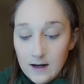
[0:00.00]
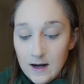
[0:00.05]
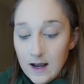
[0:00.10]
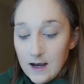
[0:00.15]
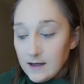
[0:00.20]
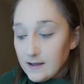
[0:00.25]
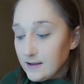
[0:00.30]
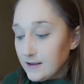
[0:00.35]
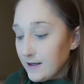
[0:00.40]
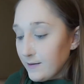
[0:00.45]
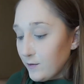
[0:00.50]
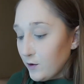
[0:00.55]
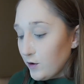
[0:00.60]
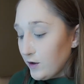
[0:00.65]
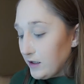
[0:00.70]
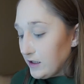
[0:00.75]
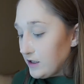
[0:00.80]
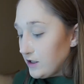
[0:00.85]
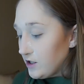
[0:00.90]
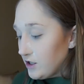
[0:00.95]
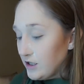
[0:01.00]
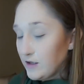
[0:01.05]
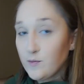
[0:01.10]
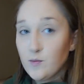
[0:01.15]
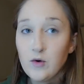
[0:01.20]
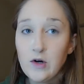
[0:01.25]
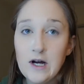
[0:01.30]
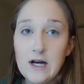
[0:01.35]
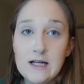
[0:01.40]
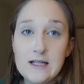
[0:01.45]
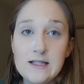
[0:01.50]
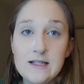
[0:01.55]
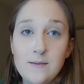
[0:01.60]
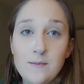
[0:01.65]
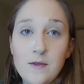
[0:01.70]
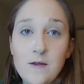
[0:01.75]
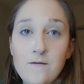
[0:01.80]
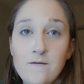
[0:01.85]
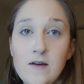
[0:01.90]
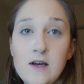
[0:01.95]
Next, I'm going to just bronze
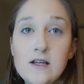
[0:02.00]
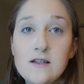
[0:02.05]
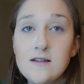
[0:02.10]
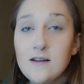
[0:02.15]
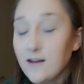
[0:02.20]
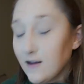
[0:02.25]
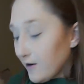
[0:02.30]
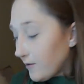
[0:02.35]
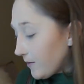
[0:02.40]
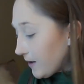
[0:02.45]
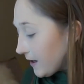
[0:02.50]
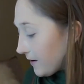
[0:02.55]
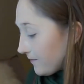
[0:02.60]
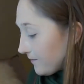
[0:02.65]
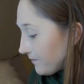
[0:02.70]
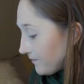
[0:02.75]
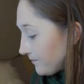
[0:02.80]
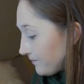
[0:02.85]
up the face a little bit